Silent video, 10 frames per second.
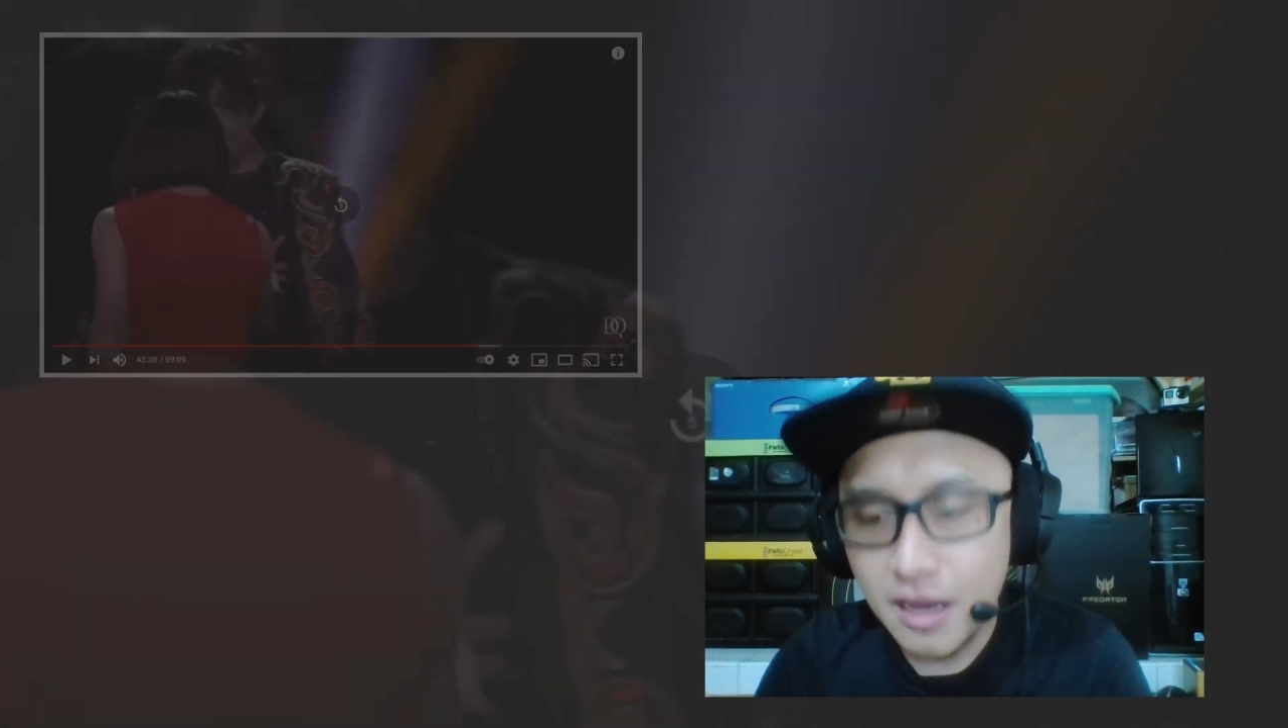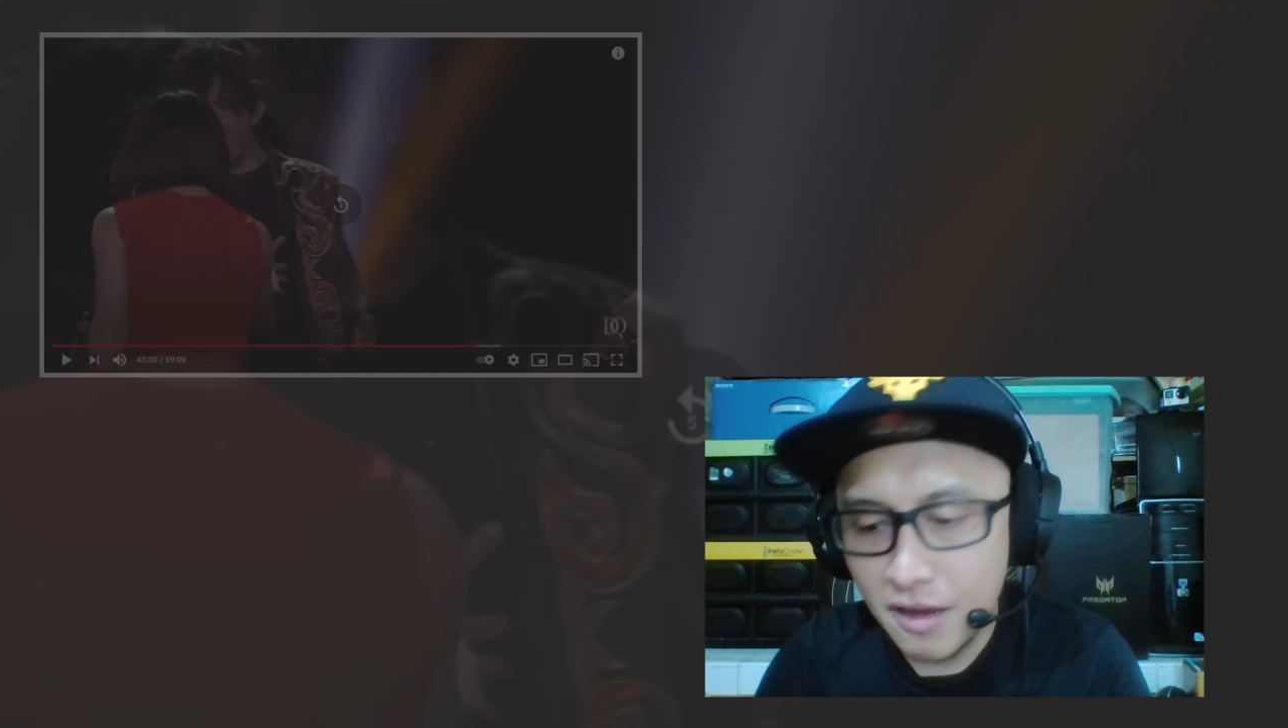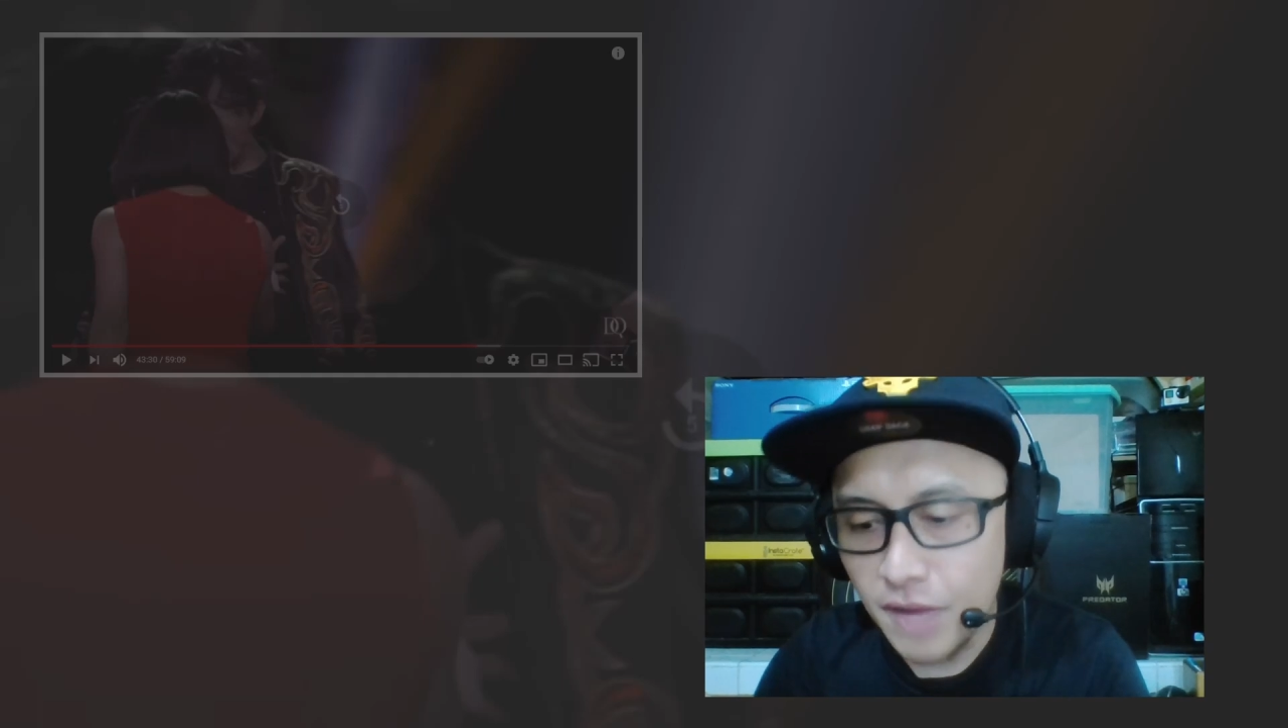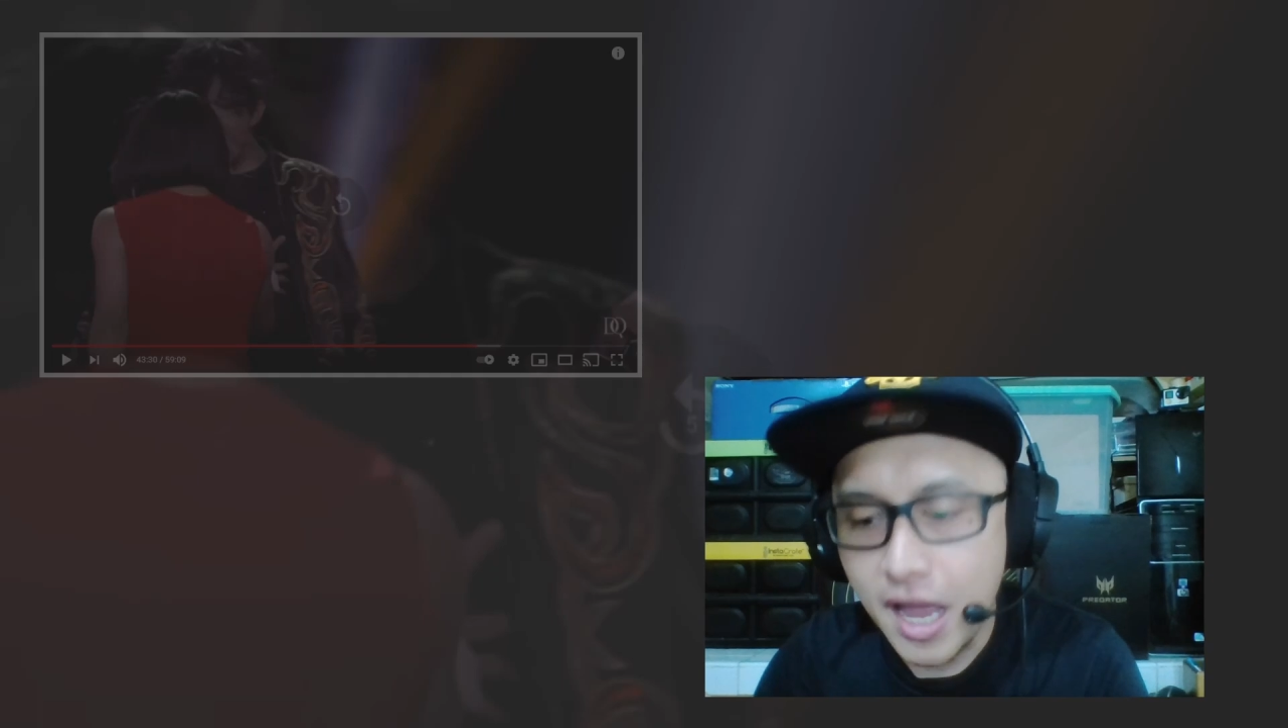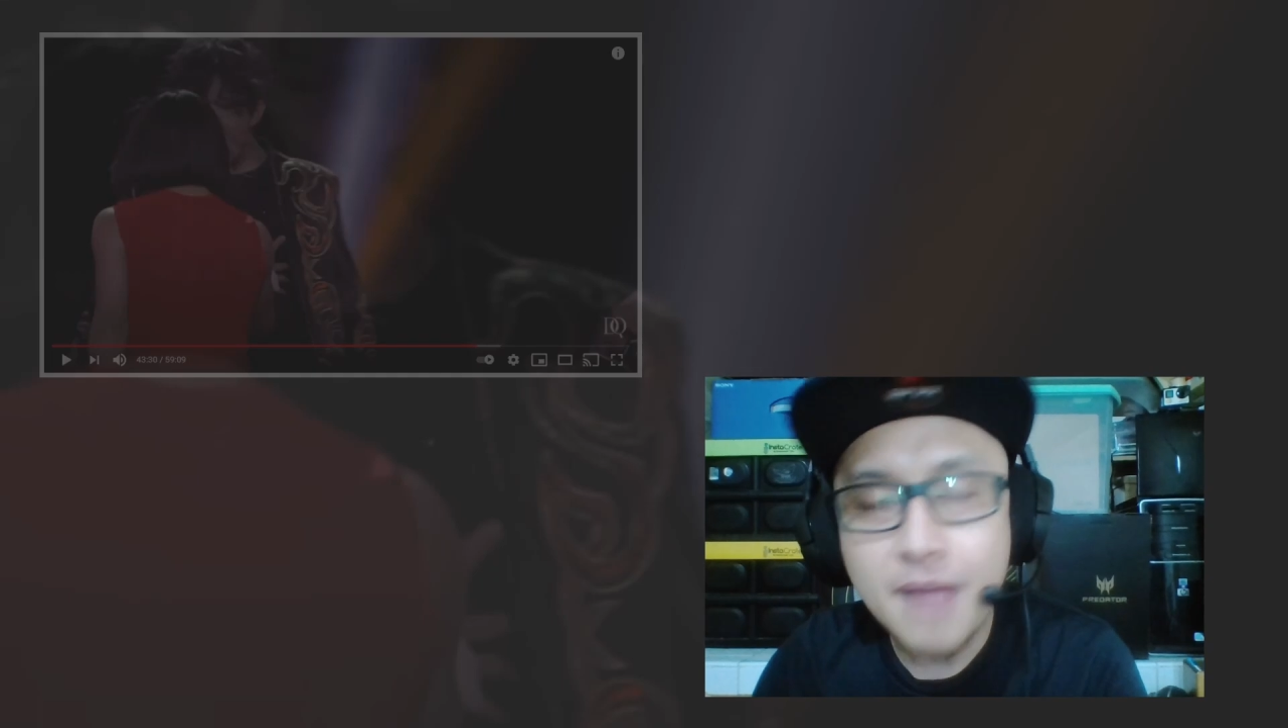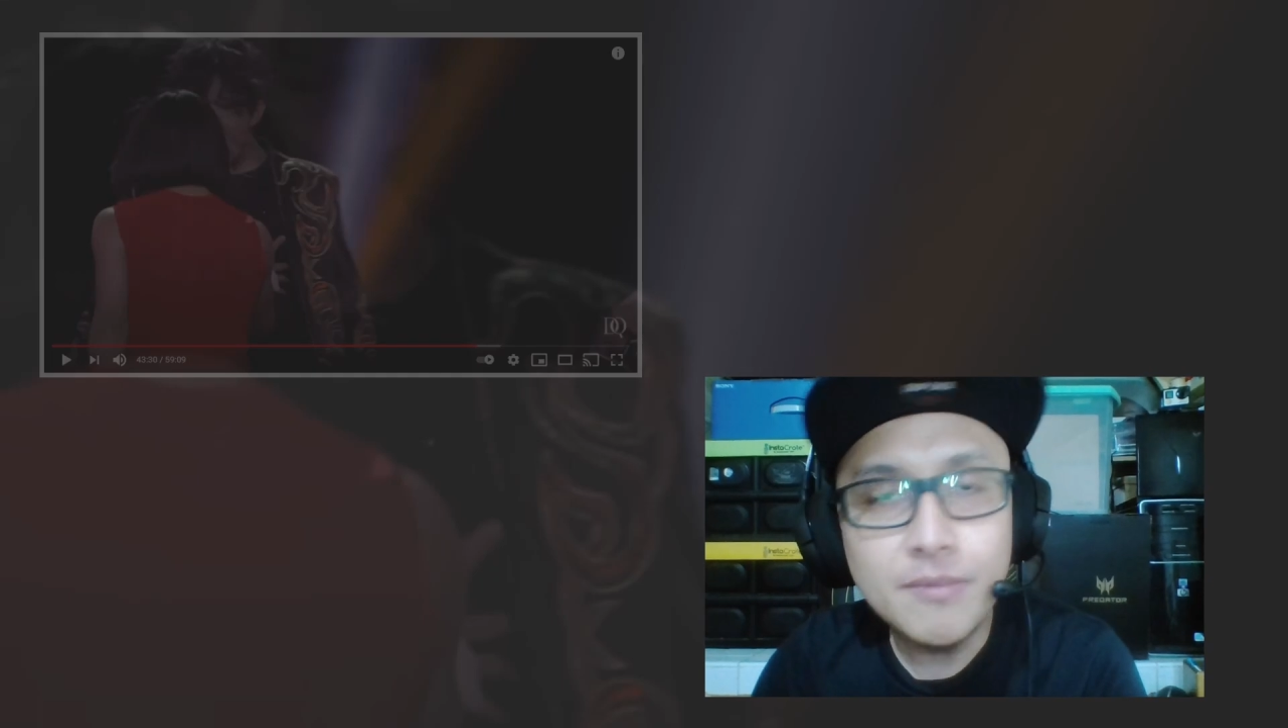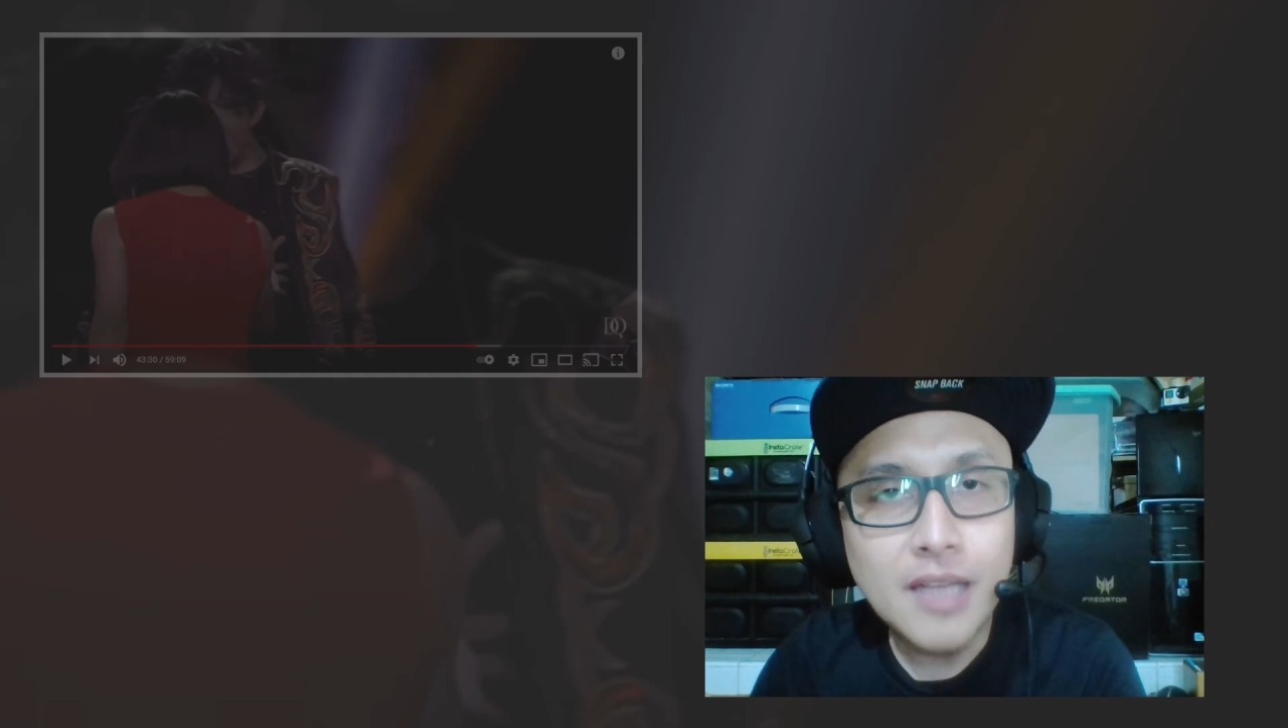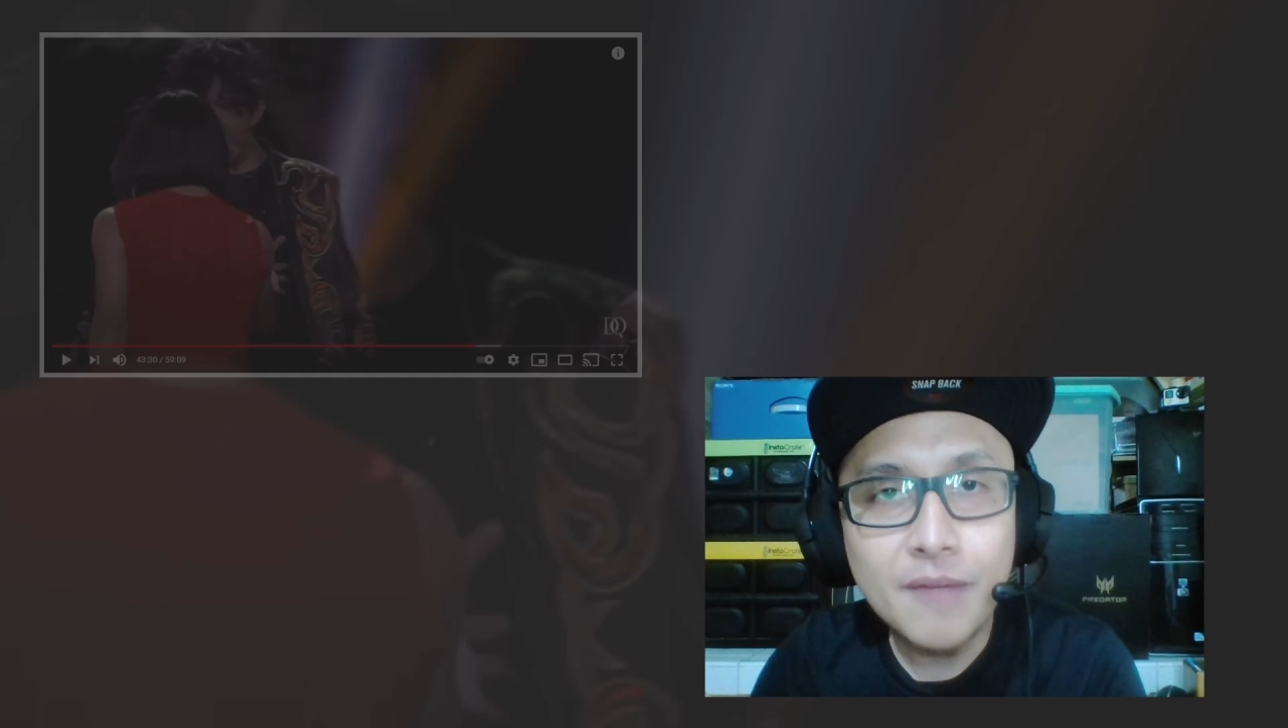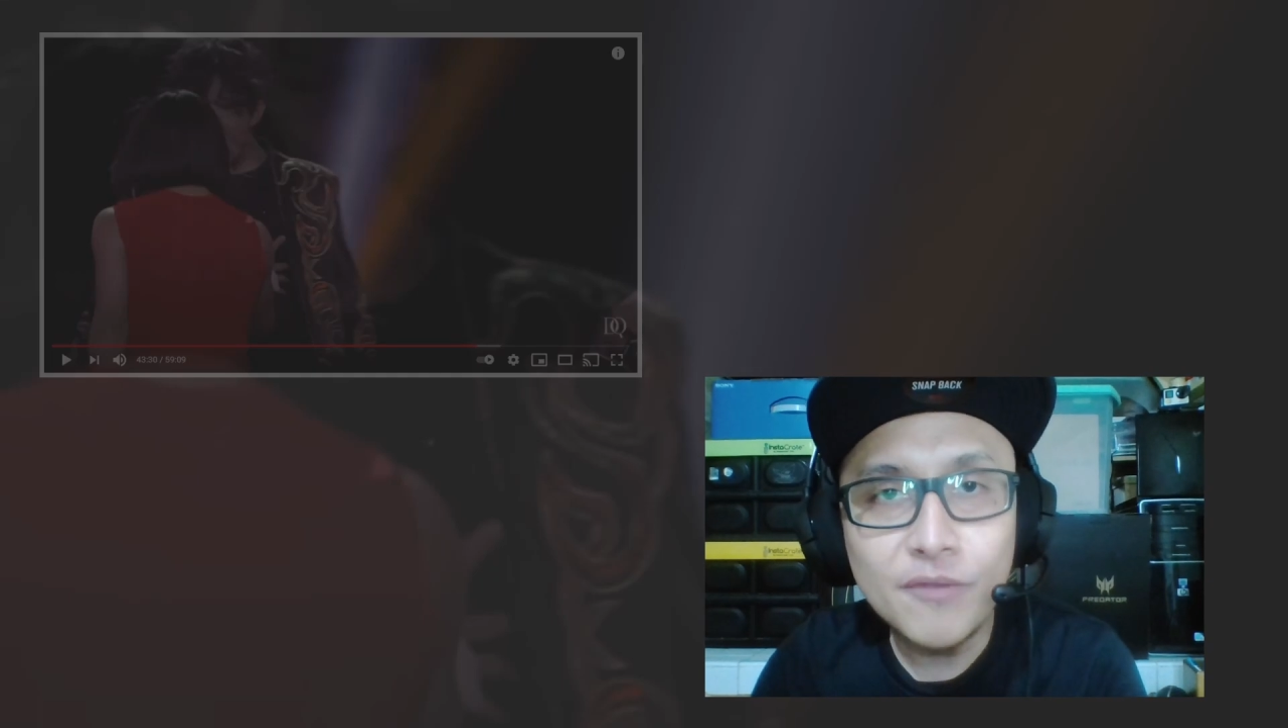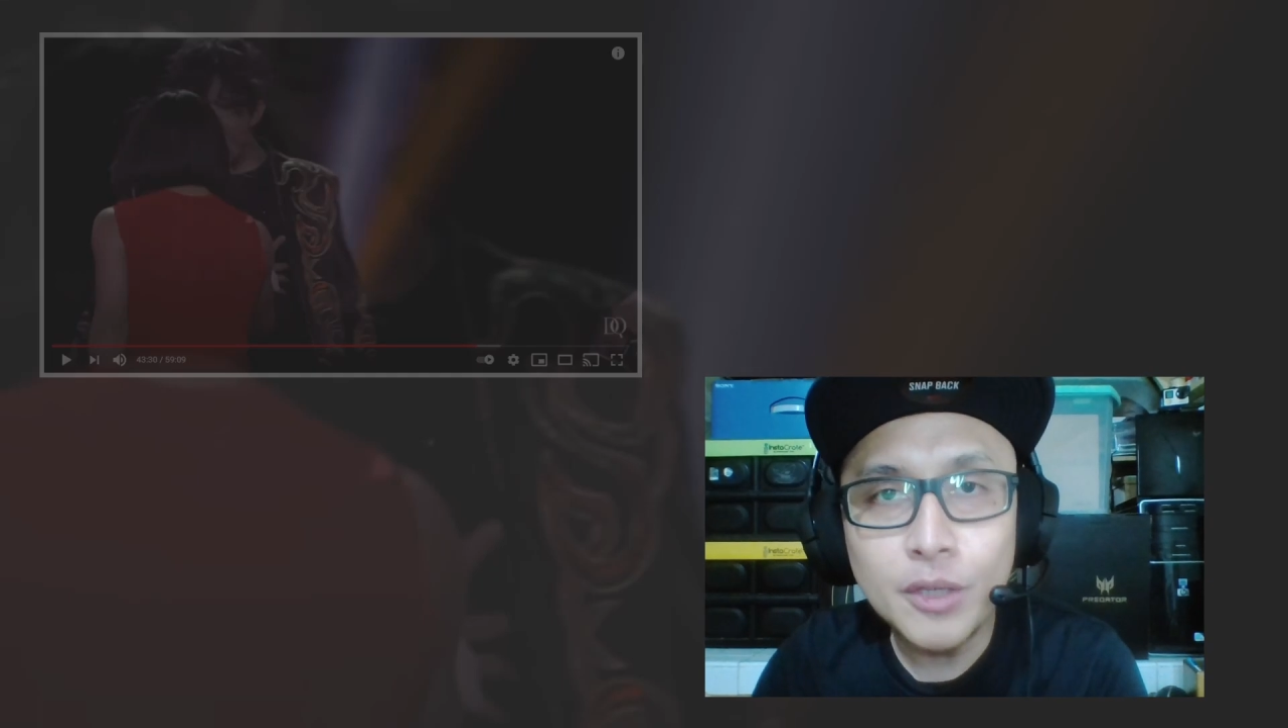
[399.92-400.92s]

I'm I'm